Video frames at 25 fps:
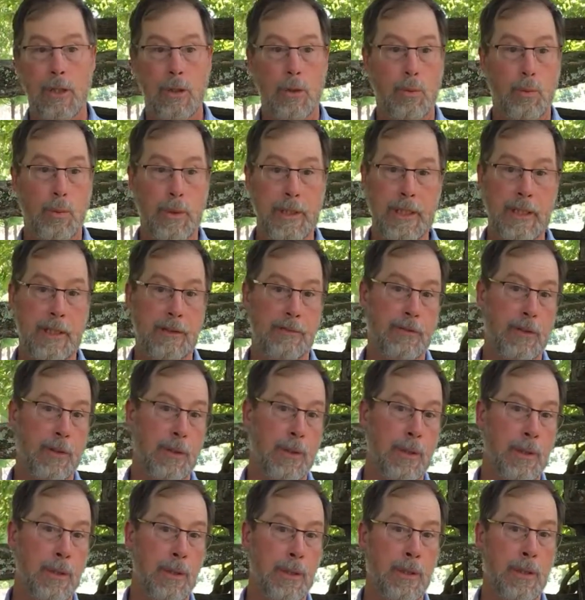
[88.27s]

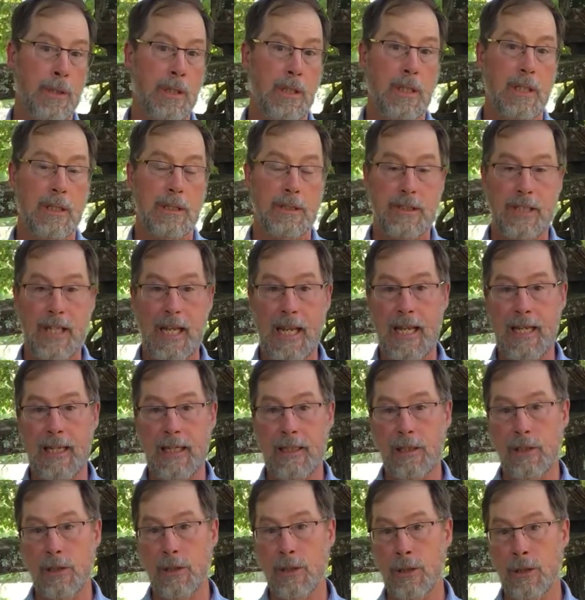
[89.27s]
weaver,
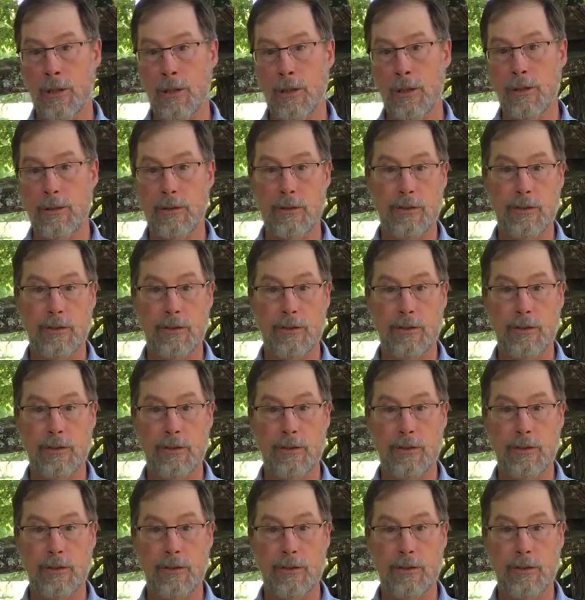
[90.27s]
tailor,